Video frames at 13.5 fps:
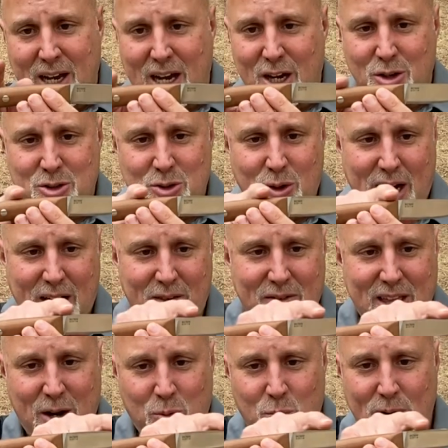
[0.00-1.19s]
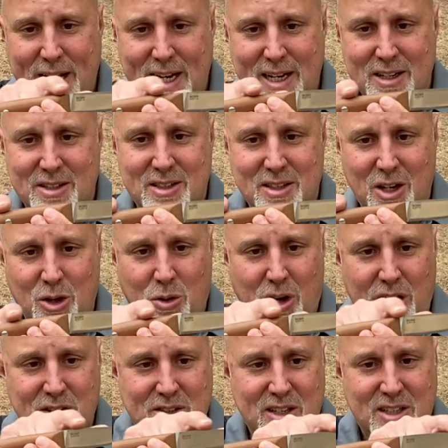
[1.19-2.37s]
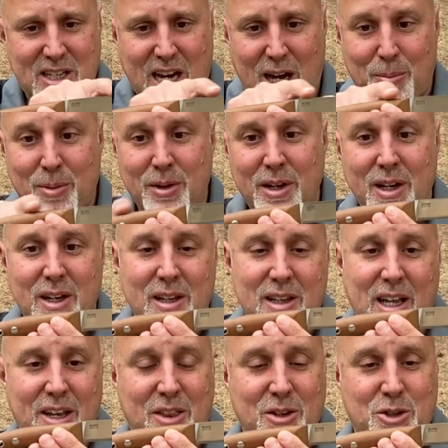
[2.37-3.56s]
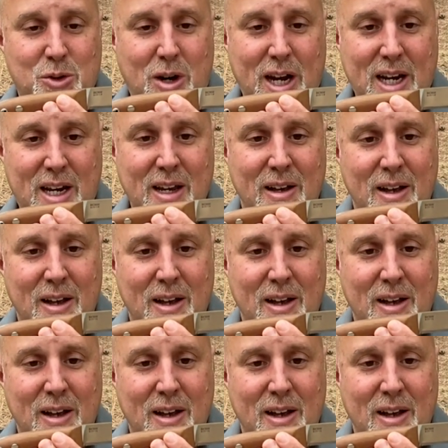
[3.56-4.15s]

I also have that radius across the top like the Shrike.